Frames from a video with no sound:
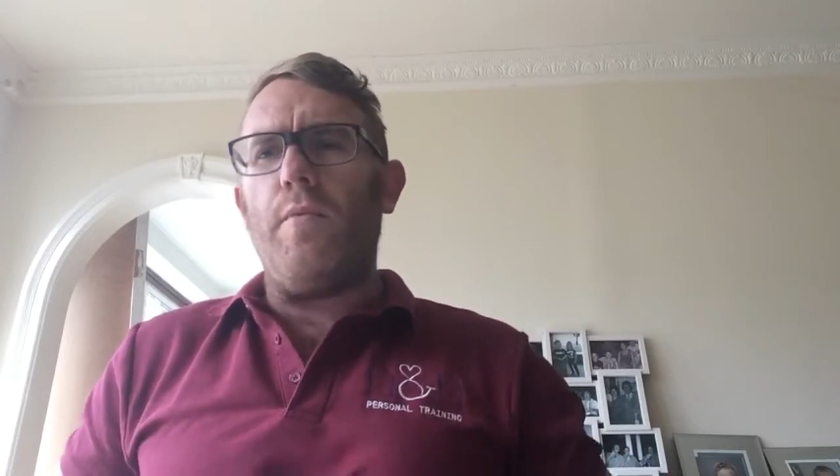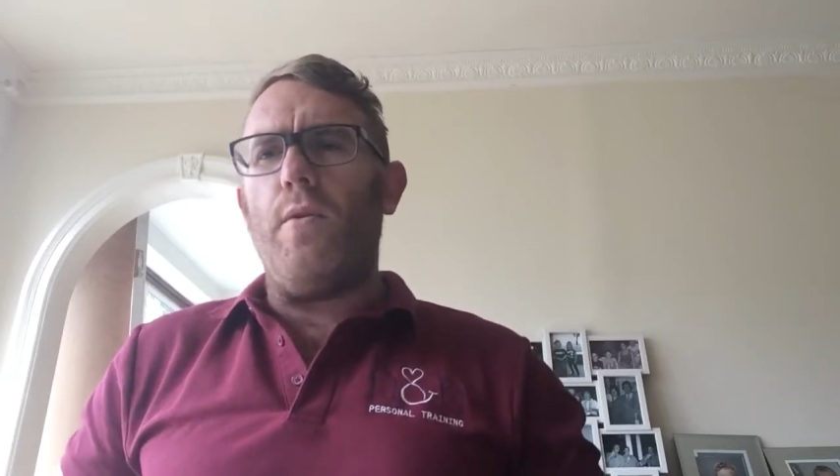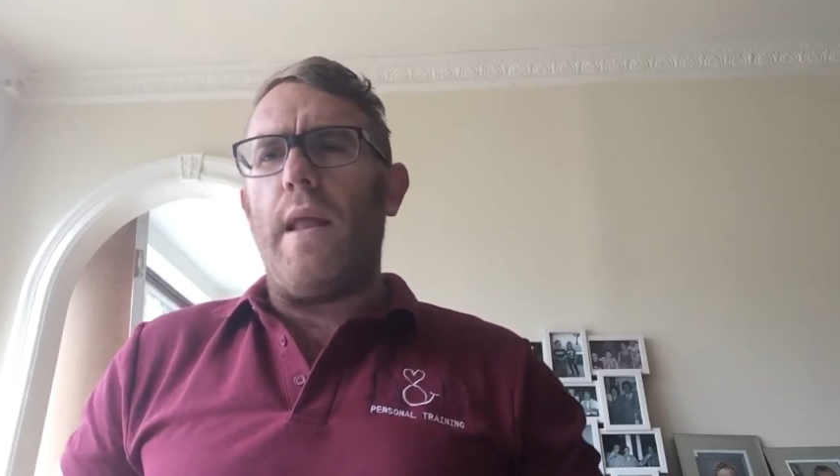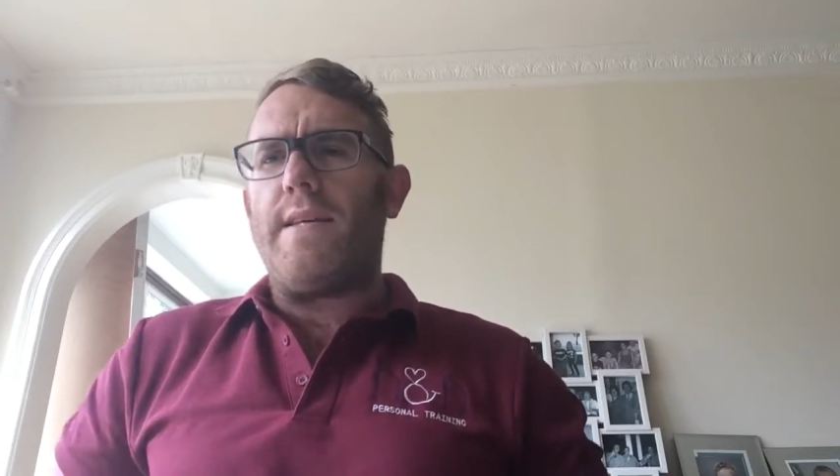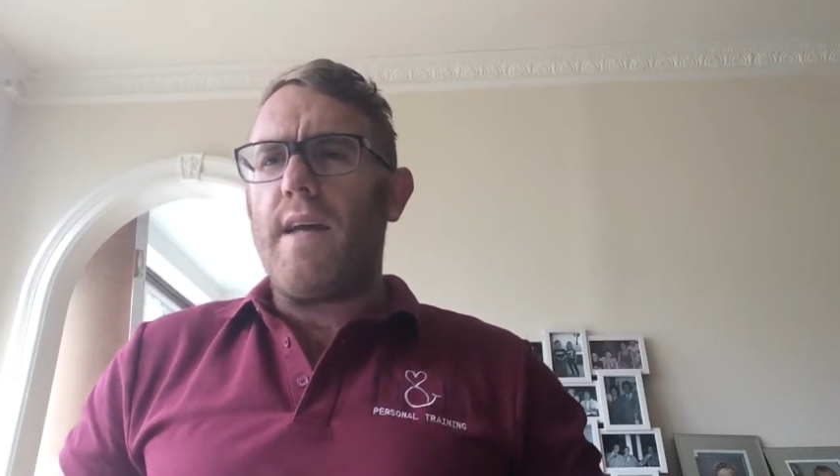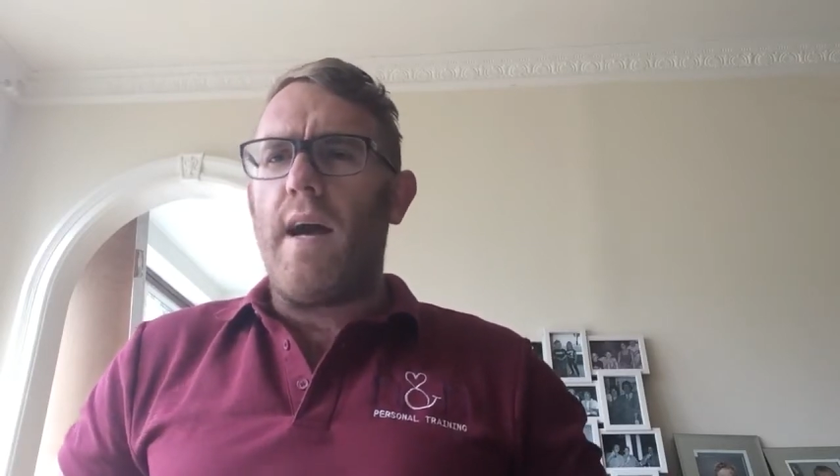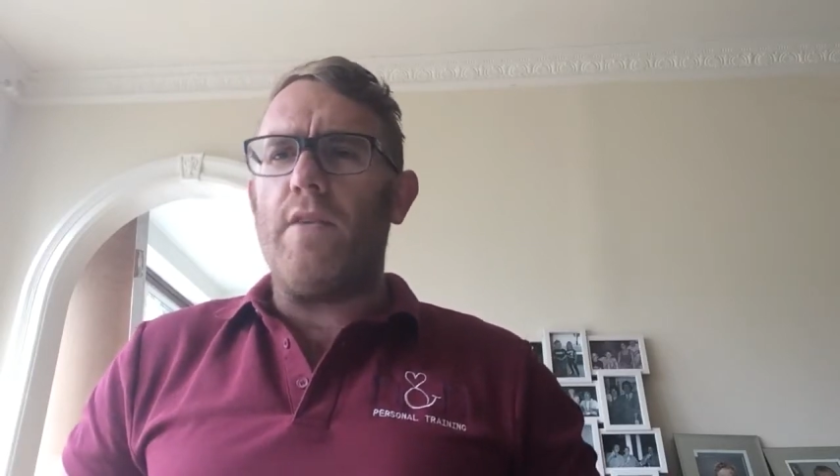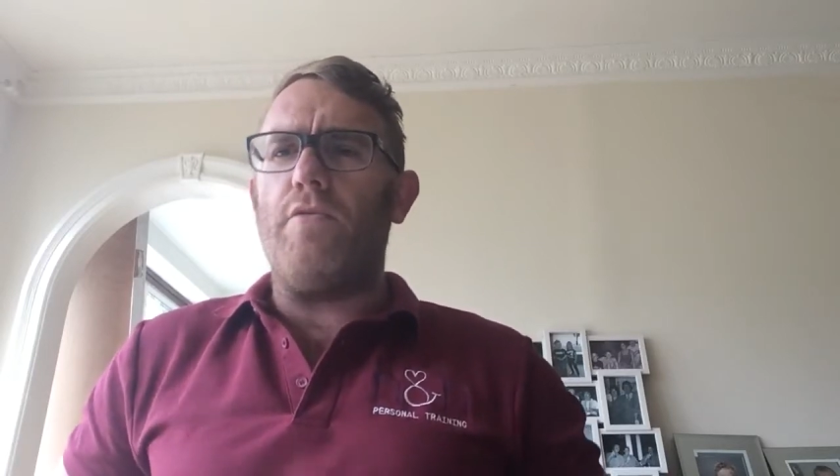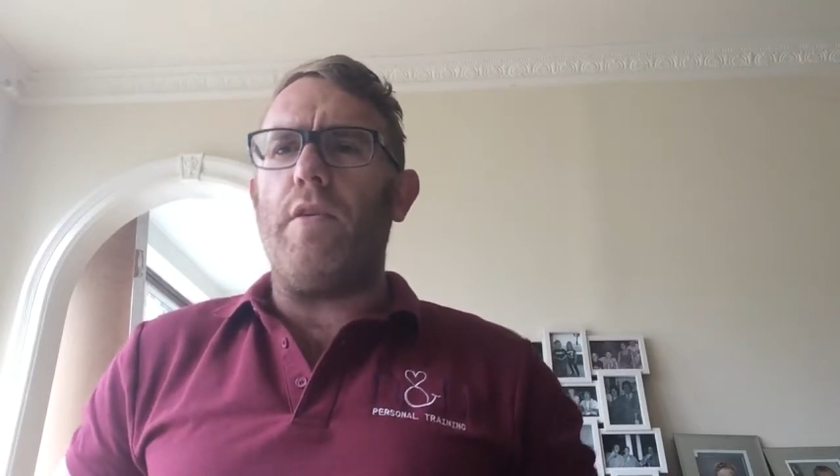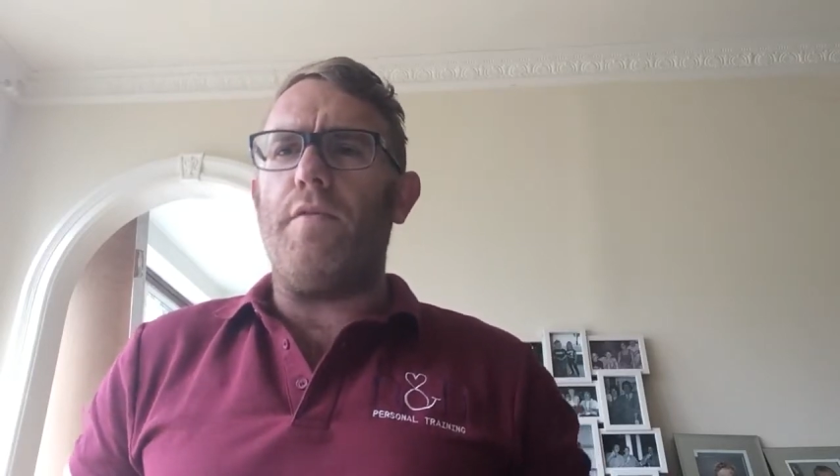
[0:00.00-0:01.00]
less
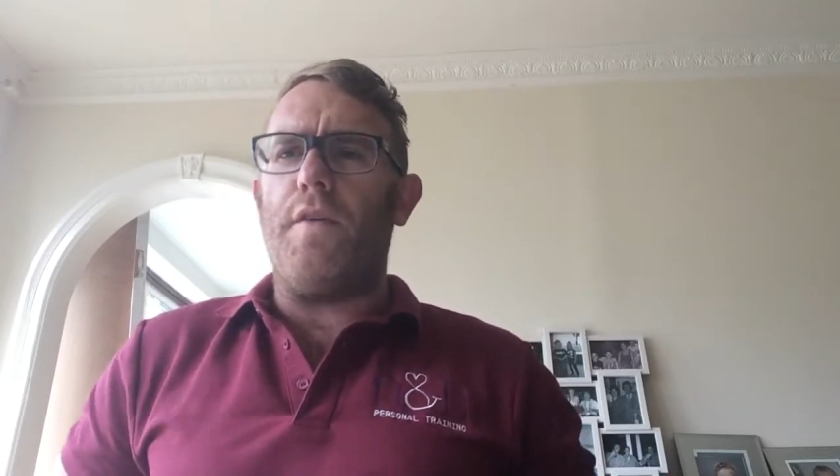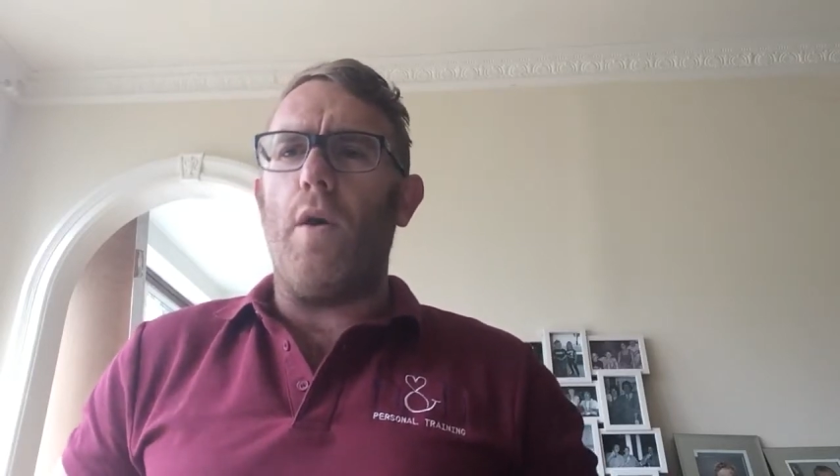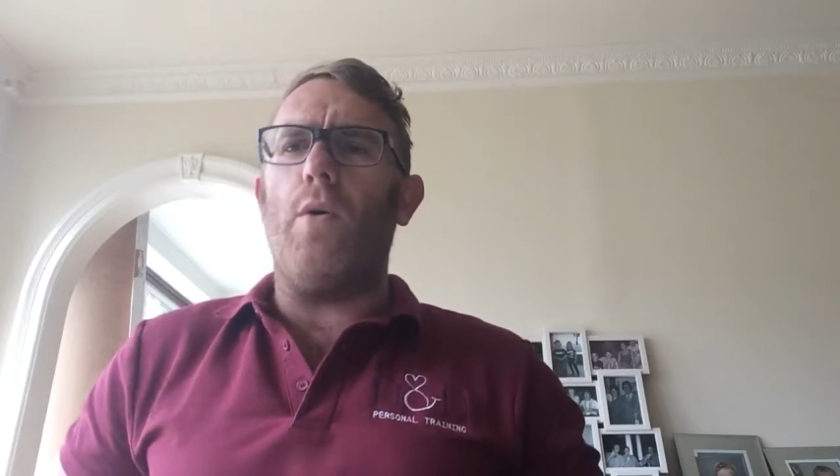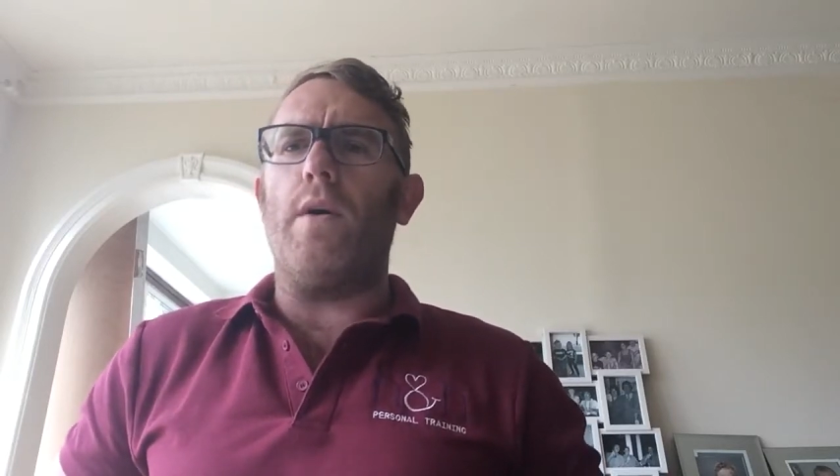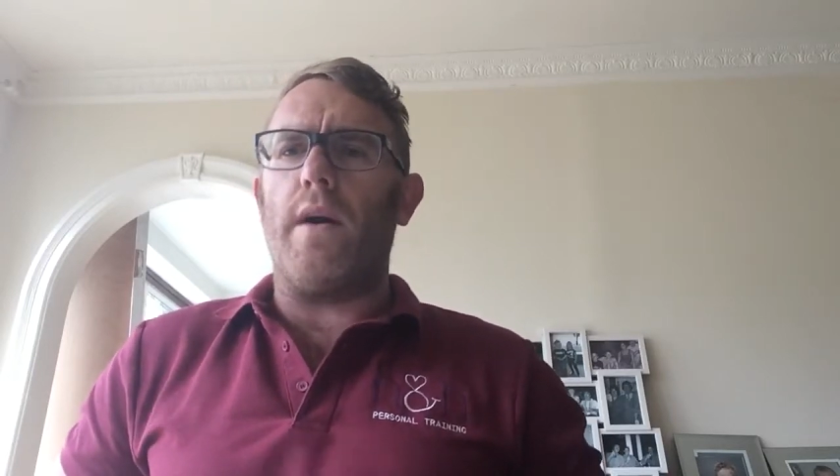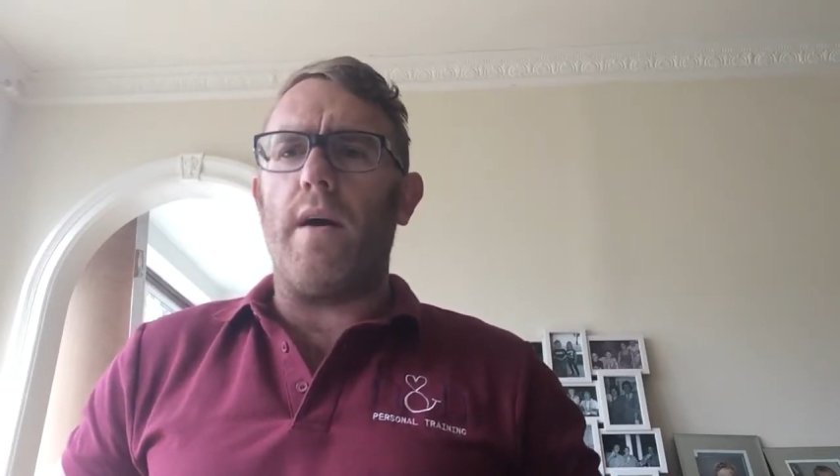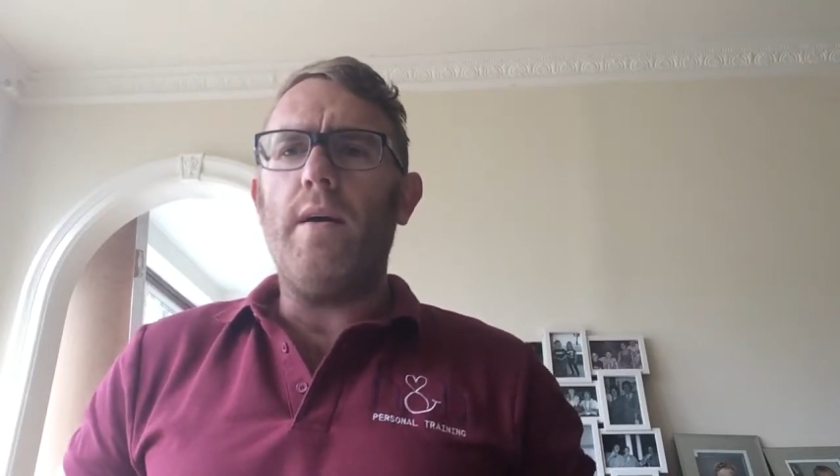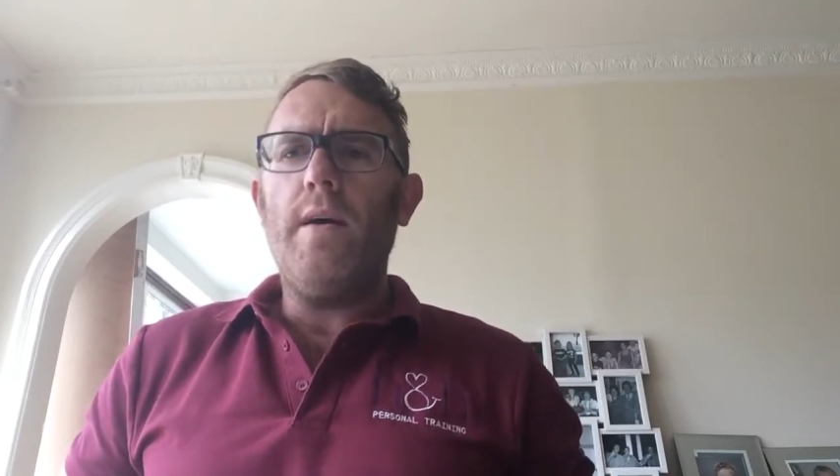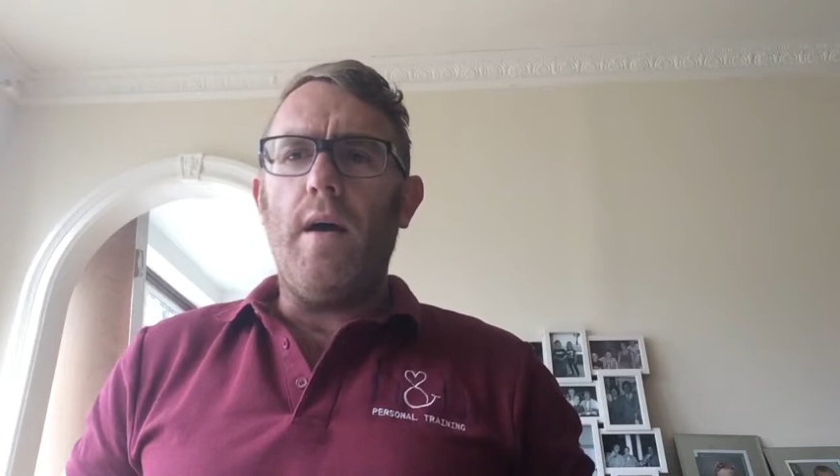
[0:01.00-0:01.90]
hungry for longer.